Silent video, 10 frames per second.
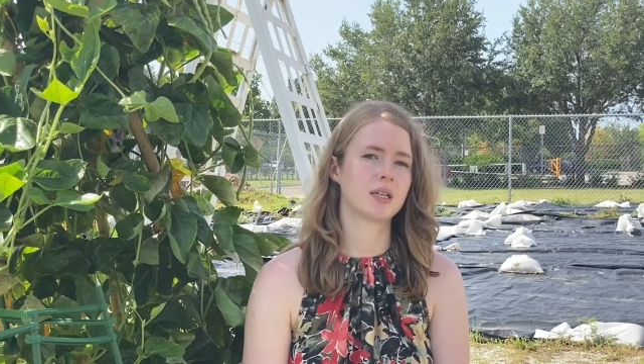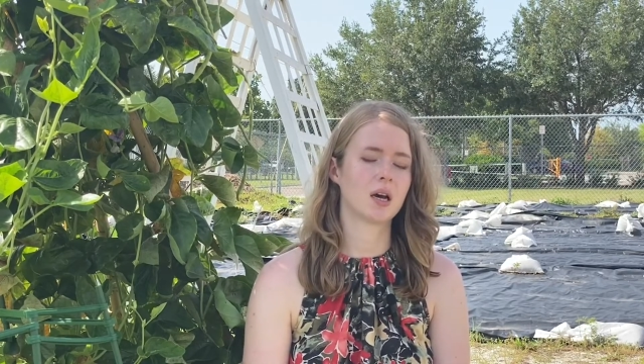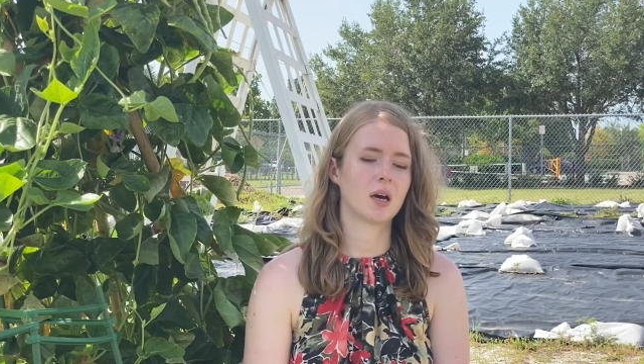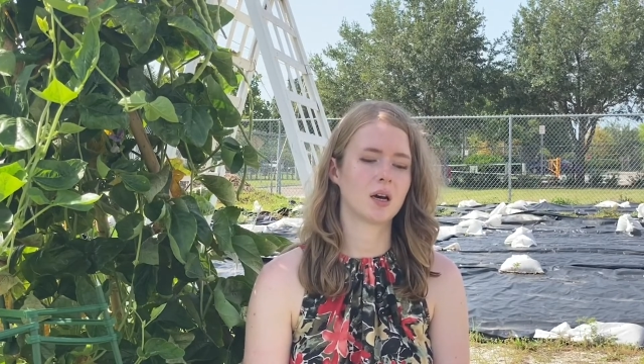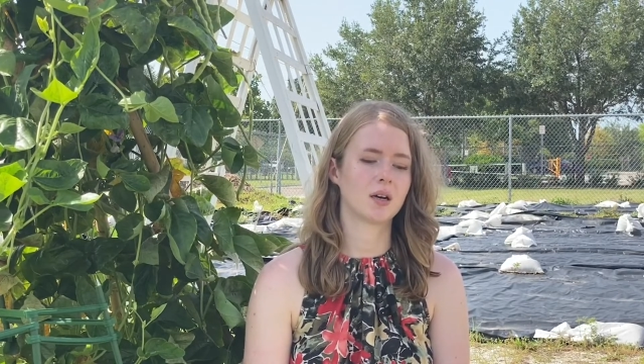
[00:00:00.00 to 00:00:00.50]

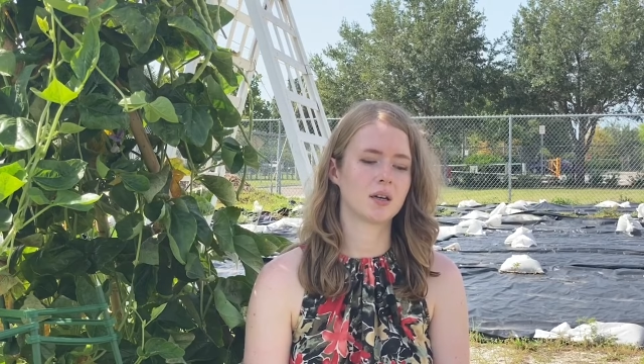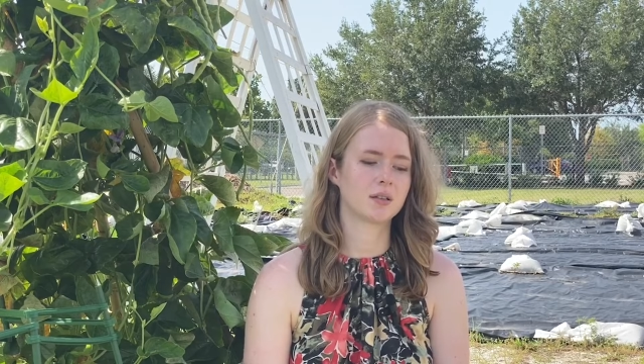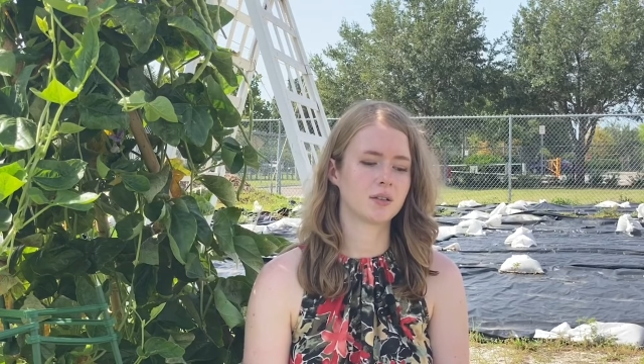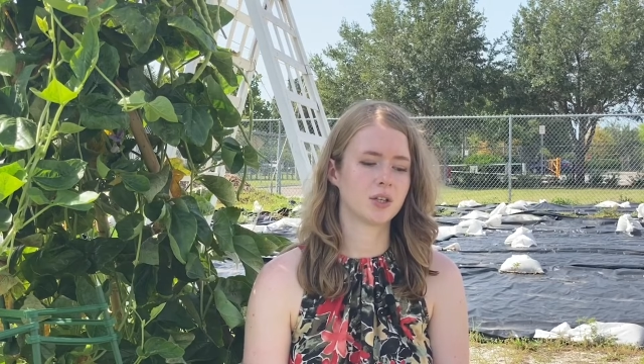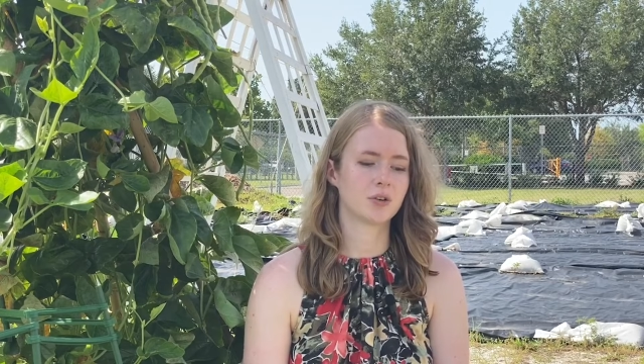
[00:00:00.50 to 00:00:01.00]
Uh,
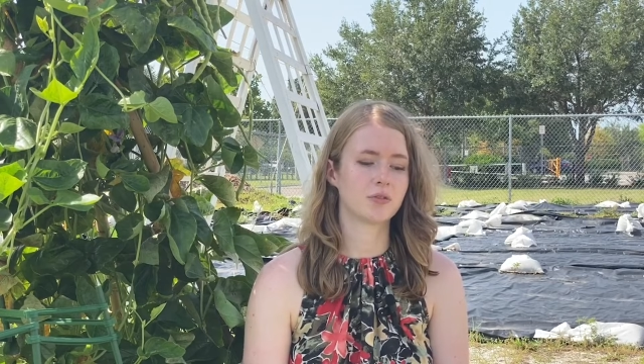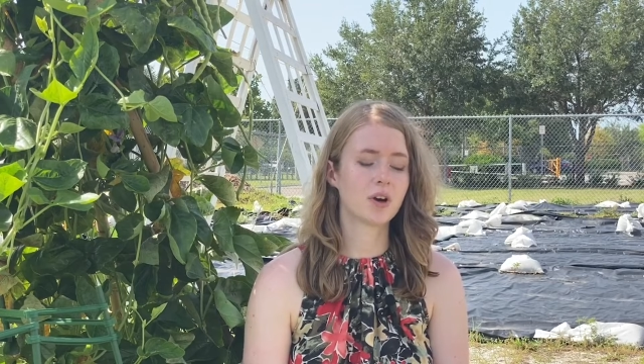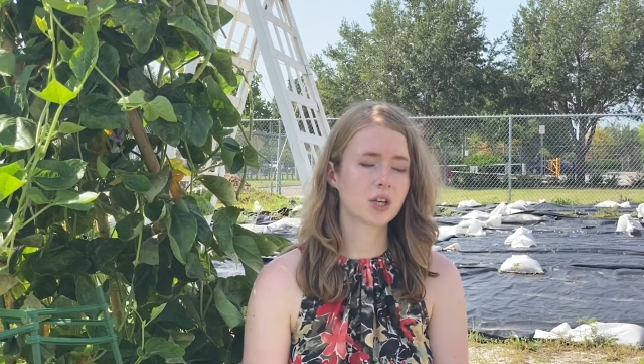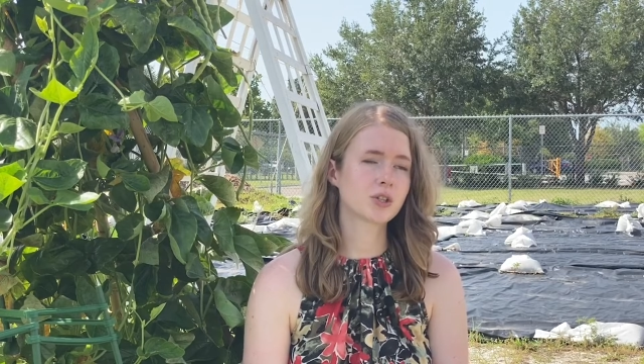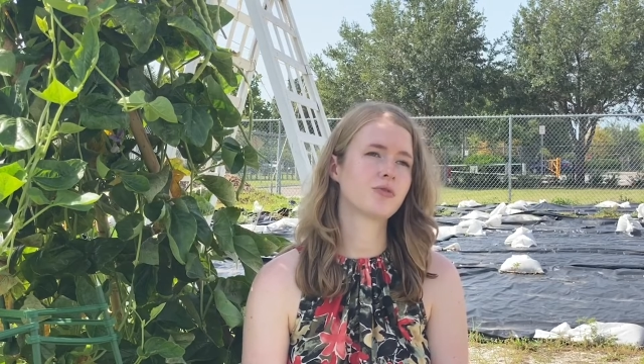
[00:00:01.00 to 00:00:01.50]
you know,
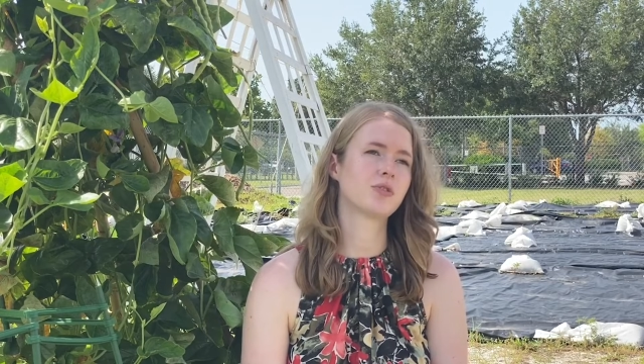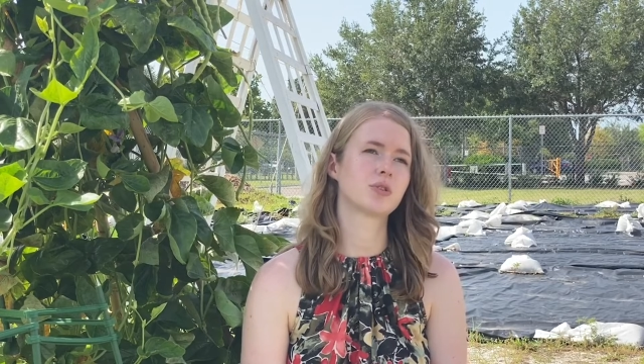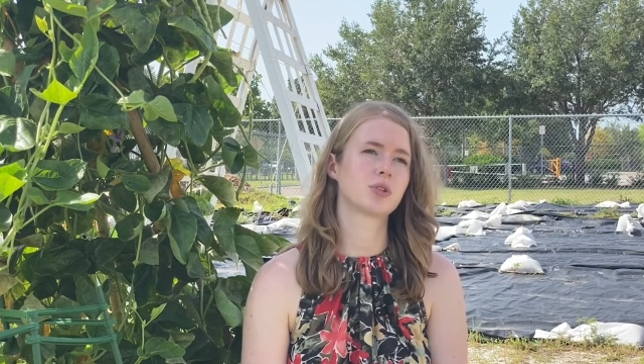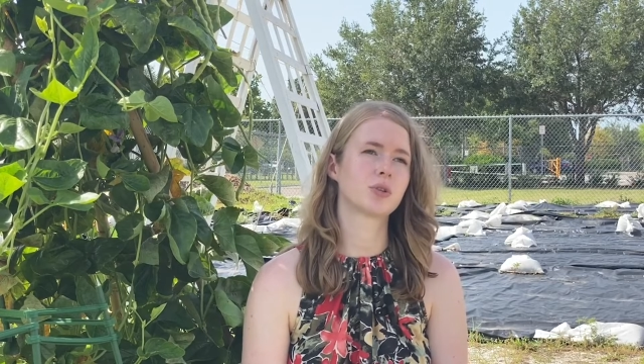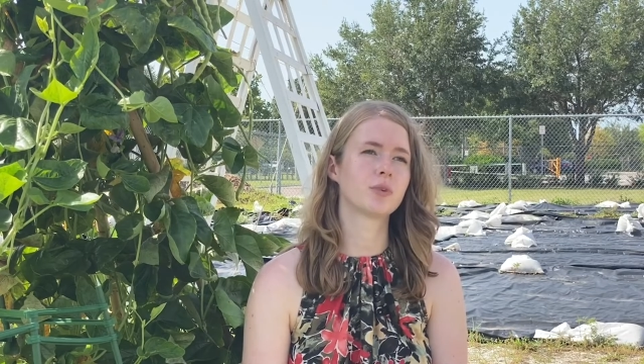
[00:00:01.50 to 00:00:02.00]
fossil
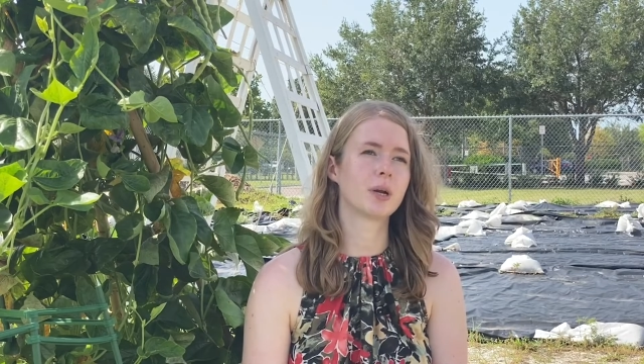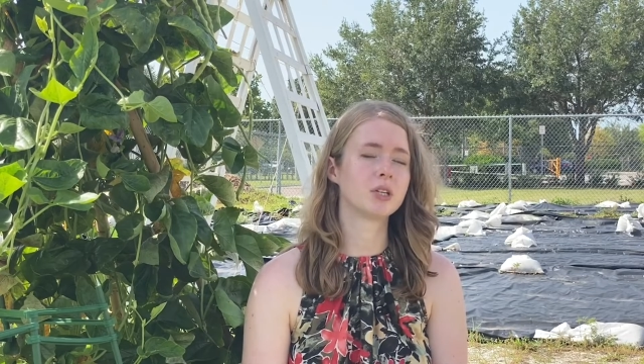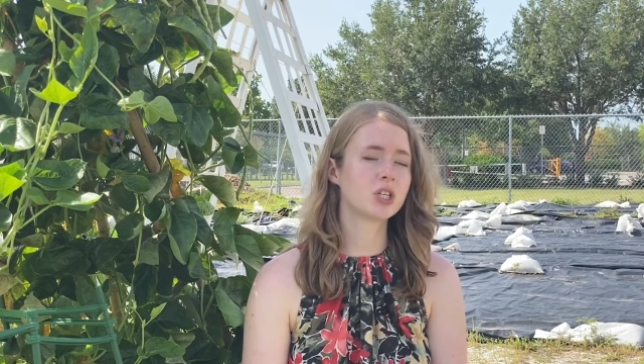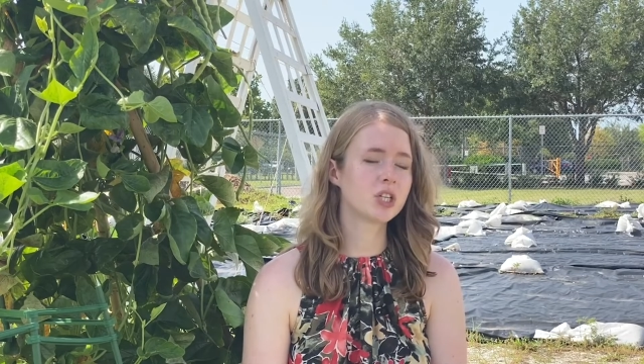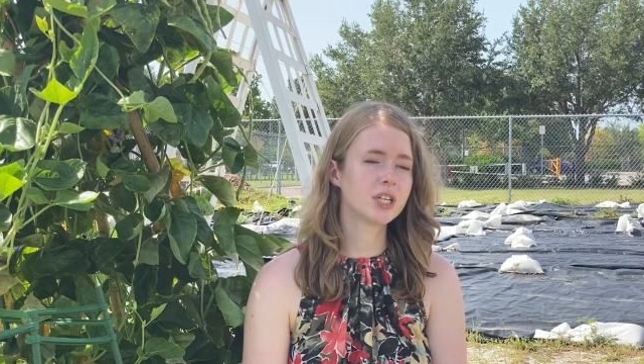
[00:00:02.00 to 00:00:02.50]
fuels to run
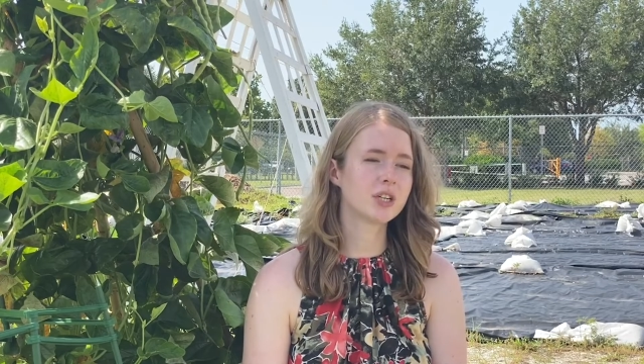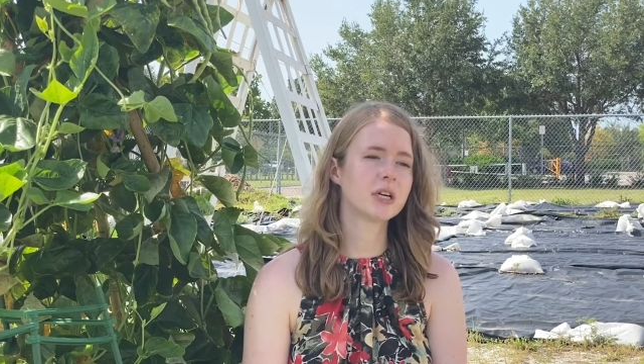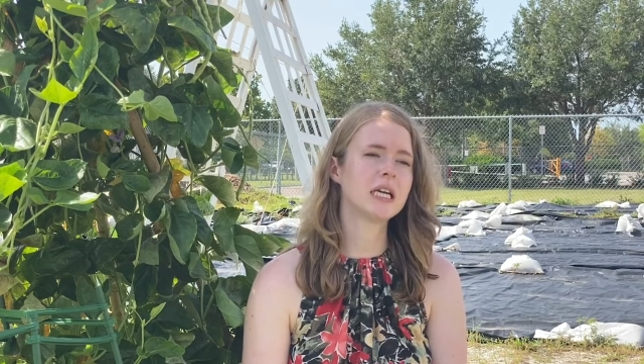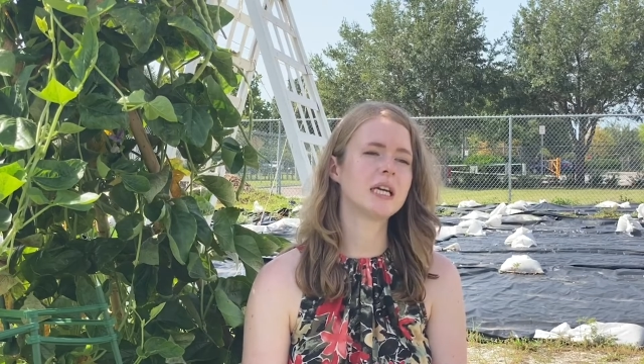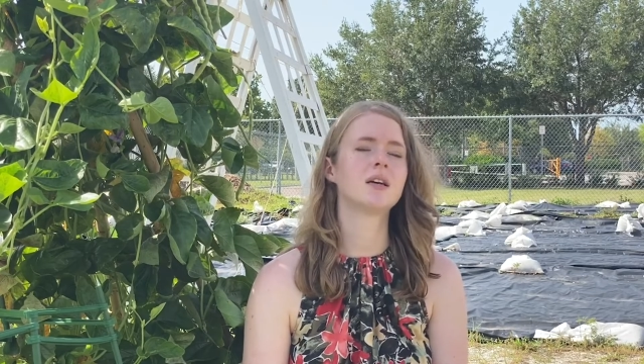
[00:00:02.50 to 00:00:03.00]

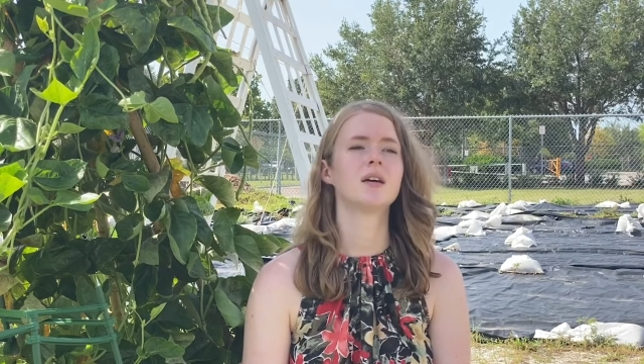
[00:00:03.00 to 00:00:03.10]
machinery,